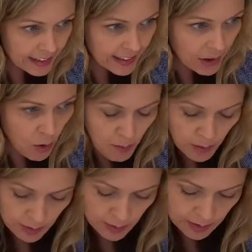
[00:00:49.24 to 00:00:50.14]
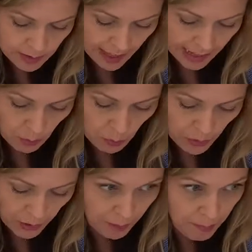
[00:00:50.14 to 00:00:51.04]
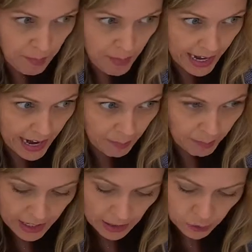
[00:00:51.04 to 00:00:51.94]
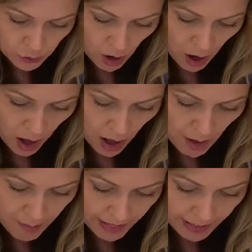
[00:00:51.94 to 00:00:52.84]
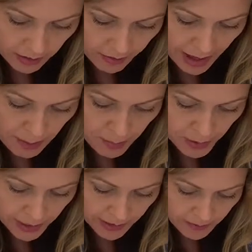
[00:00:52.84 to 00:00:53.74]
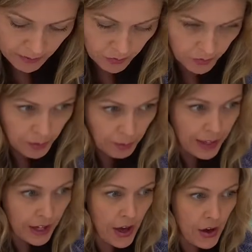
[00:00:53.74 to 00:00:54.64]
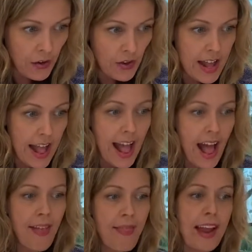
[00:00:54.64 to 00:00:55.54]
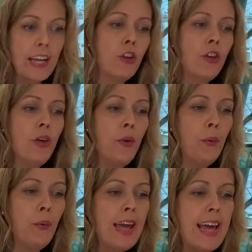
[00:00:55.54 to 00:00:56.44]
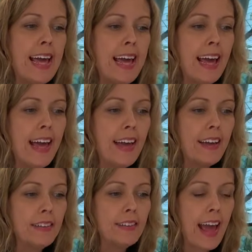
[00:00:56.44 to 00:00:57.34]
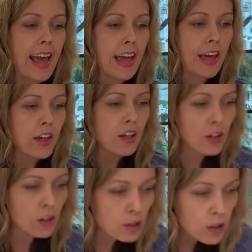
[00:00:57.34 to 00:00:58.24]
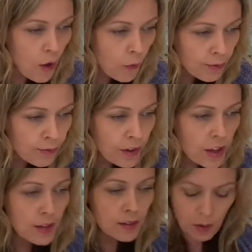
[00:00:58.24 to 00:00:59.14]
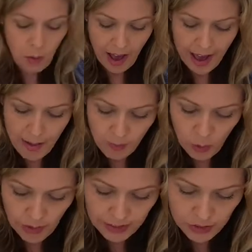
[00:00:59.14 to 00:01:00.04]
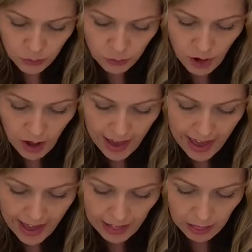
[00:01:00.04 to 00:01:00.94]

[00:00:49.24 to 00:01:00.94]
It almost looks like a worm, but I'm going to draw my little viper. There we go. And then U is a loaf. So I am going to draw a